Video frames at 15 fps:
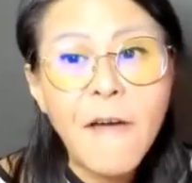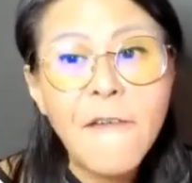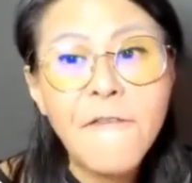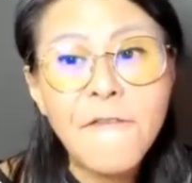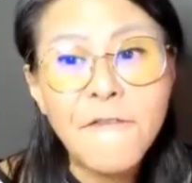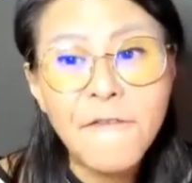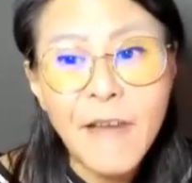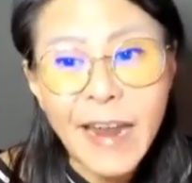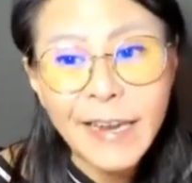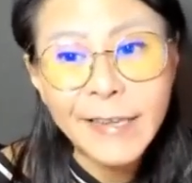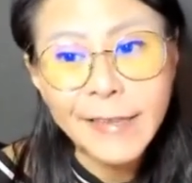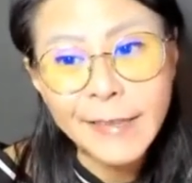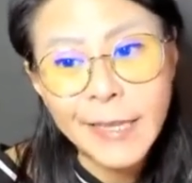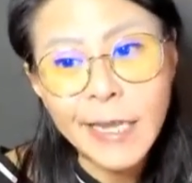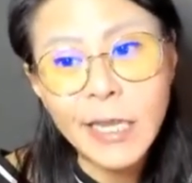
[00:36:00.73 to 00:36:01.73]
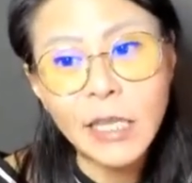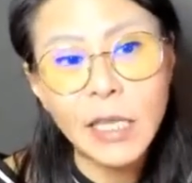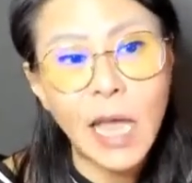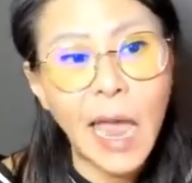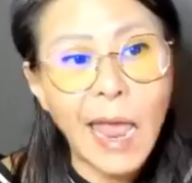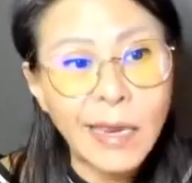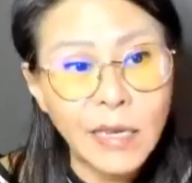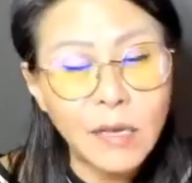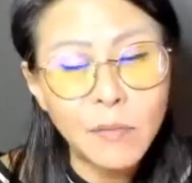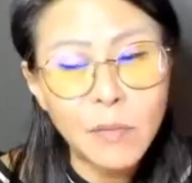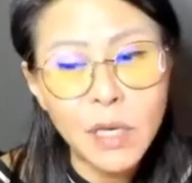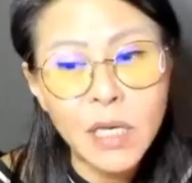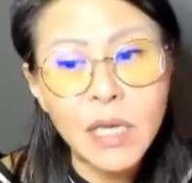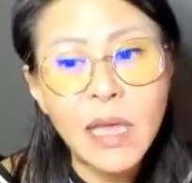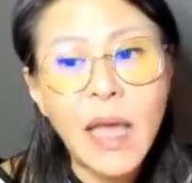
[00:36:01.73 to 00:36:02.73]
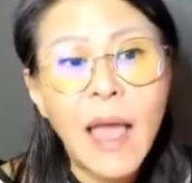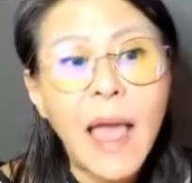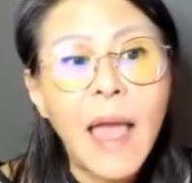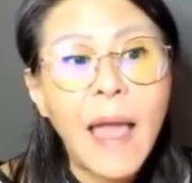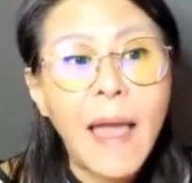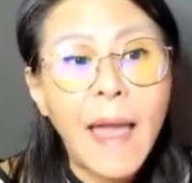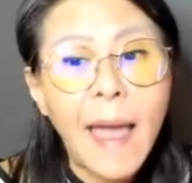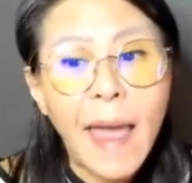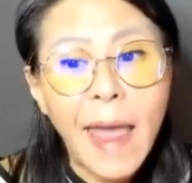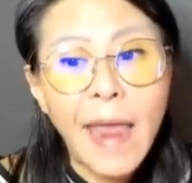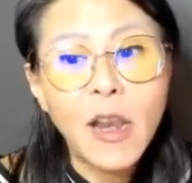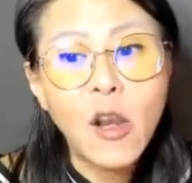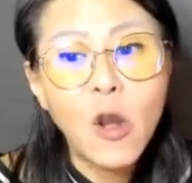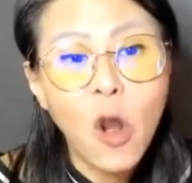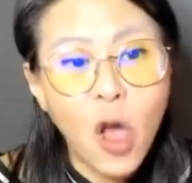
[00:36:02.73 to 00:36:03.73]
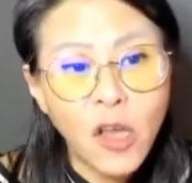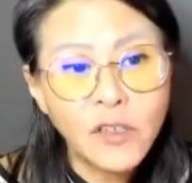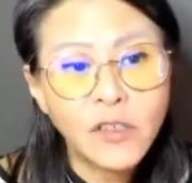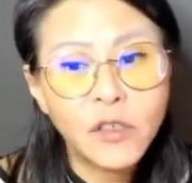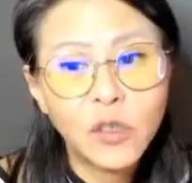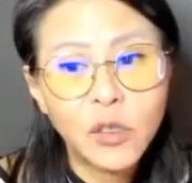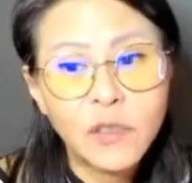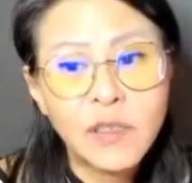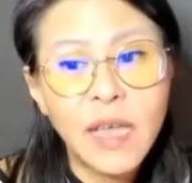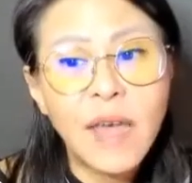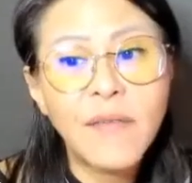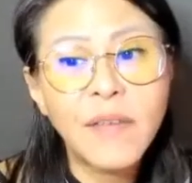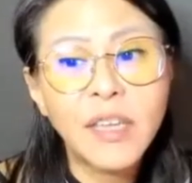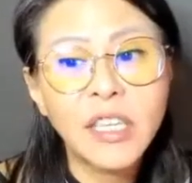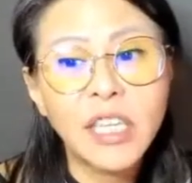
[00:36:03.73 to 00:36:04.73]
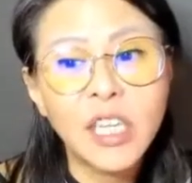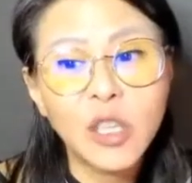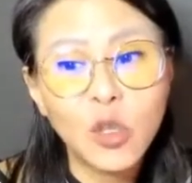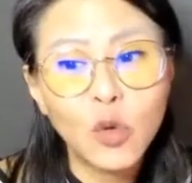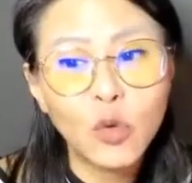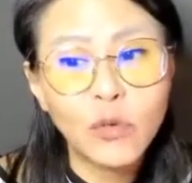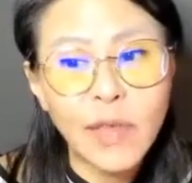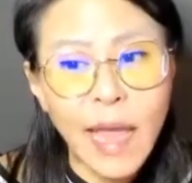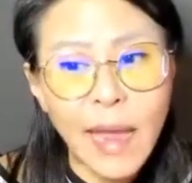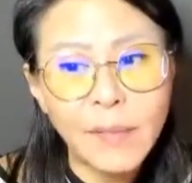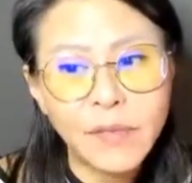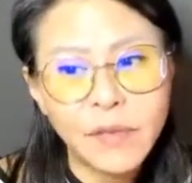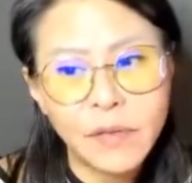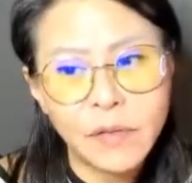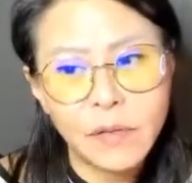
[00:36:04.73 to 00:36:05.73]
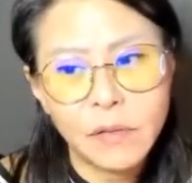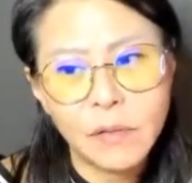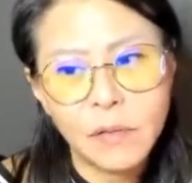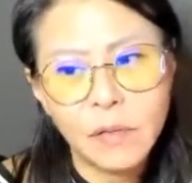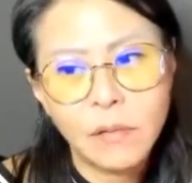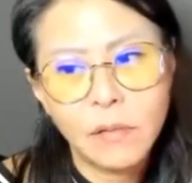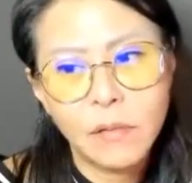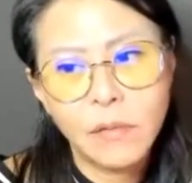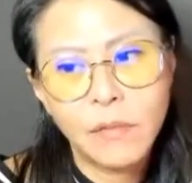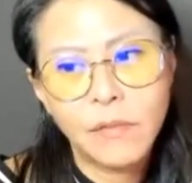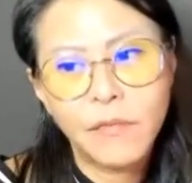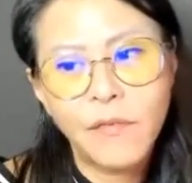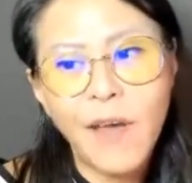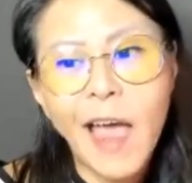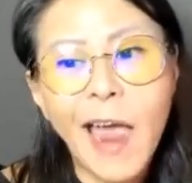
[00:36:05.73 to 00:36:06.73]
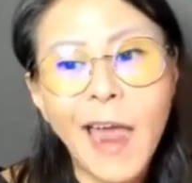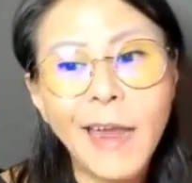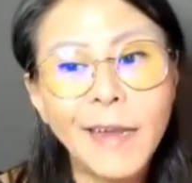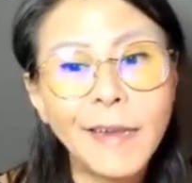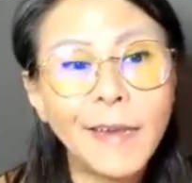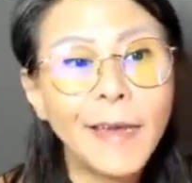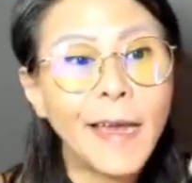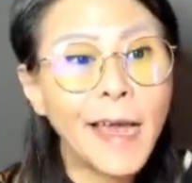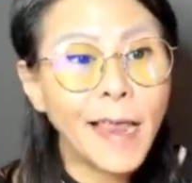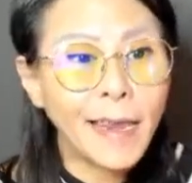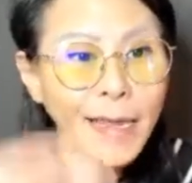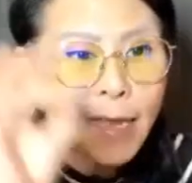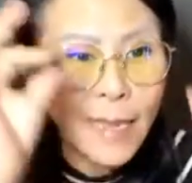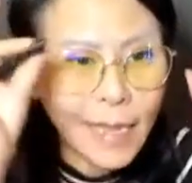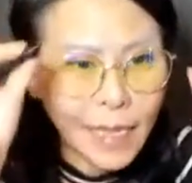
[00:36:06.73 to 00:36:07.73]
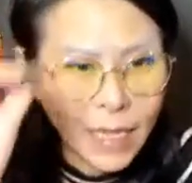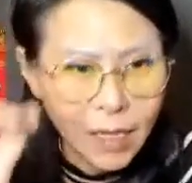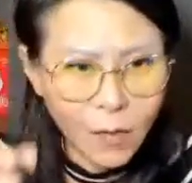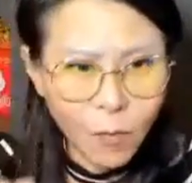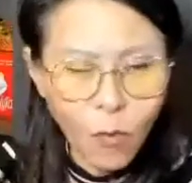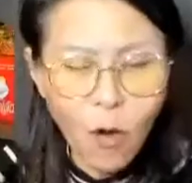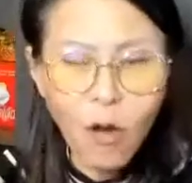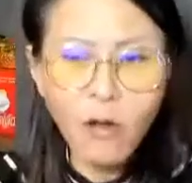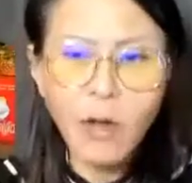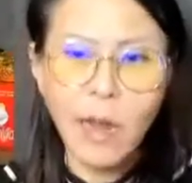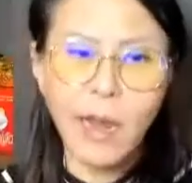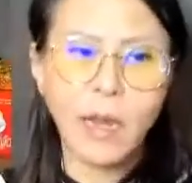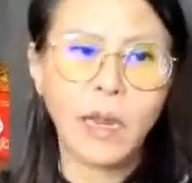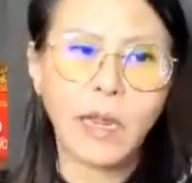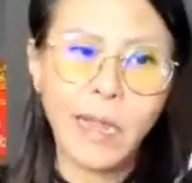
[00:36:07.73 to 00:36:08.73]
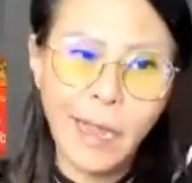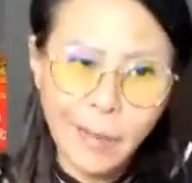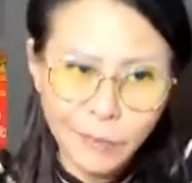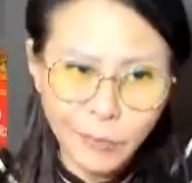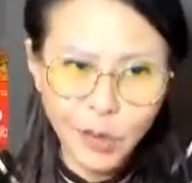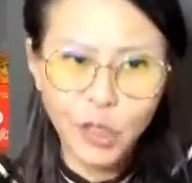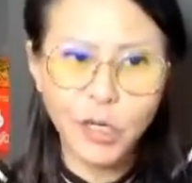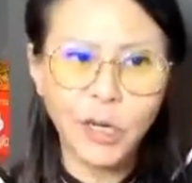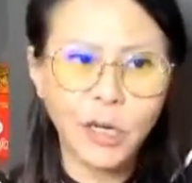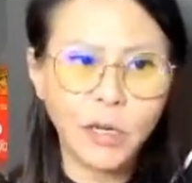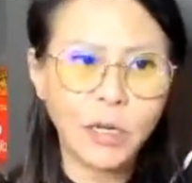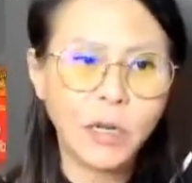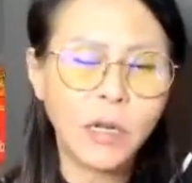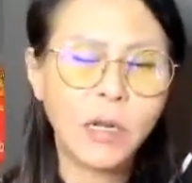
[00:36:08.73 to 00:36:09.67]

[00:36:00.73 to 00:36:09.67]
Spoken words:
fighting the enemy and lost 72 times. Finally, he won and captured